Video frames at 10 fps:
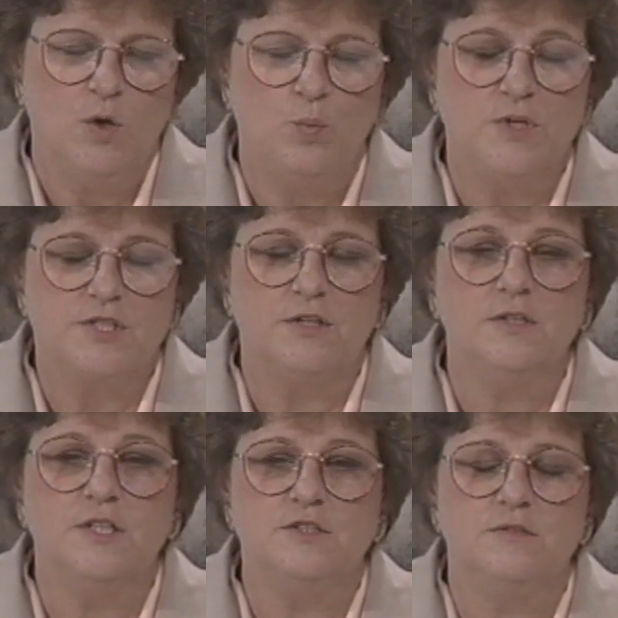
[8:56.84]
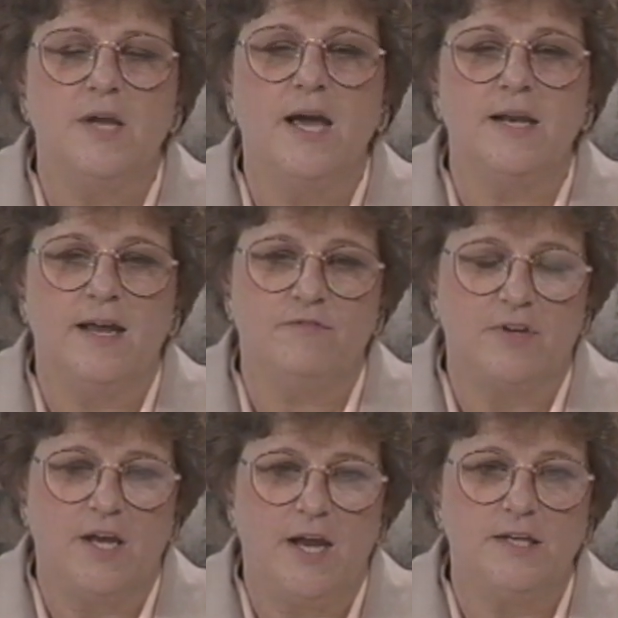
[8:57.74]
We certainly do not
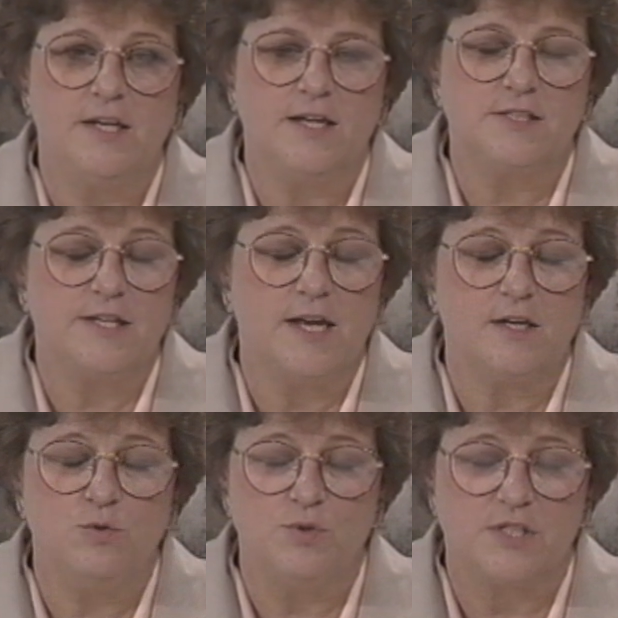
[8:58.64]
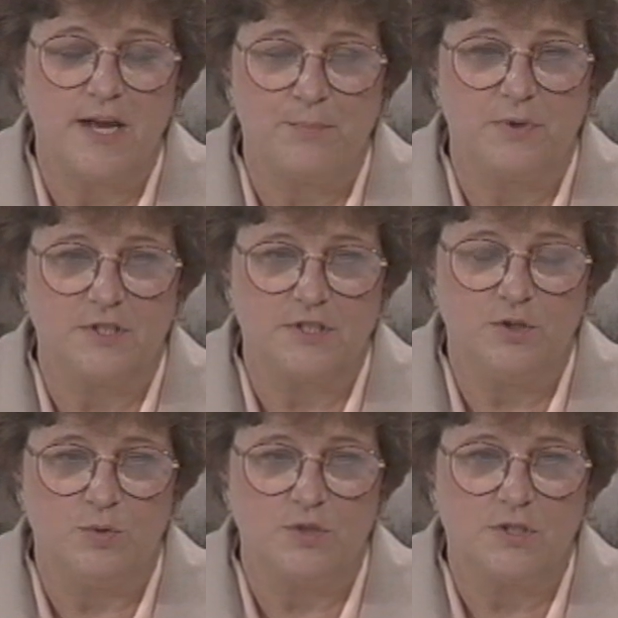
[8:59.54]
advocate guessing at whose sample is
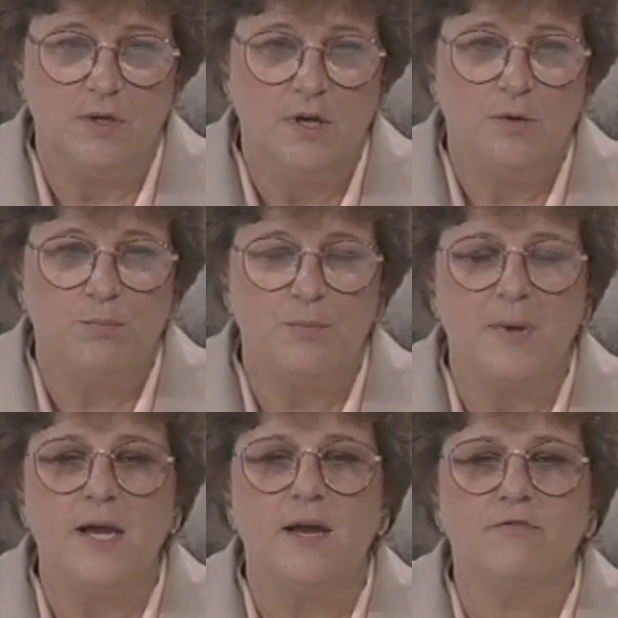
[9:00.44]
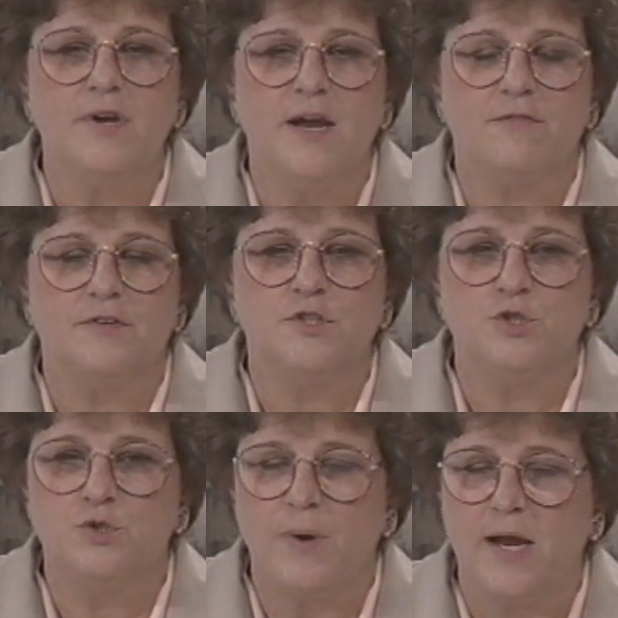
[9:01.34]
whose, but make every effort
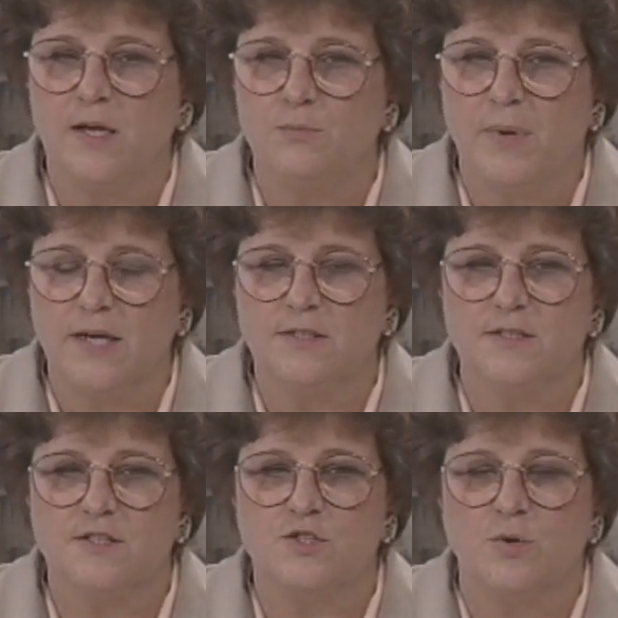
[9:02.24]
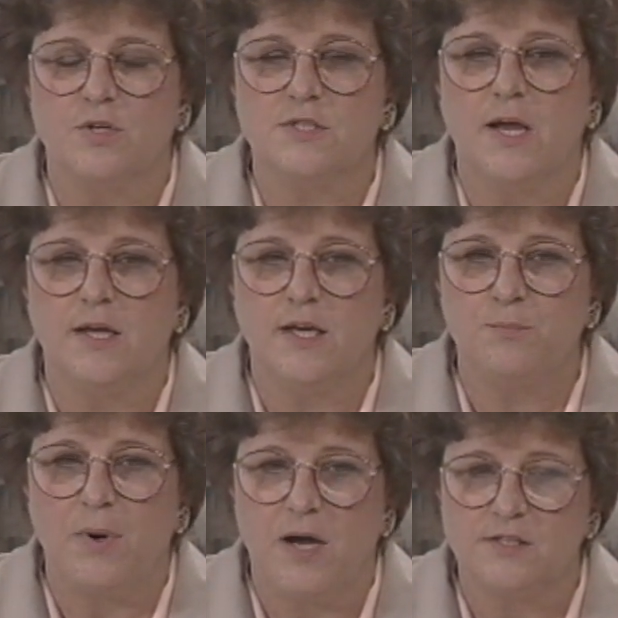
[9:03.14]
to track it back to the source and
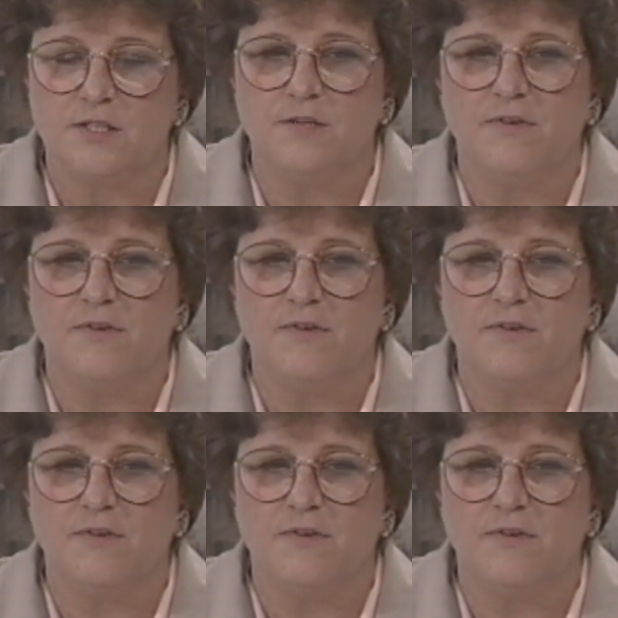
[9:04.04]
get positive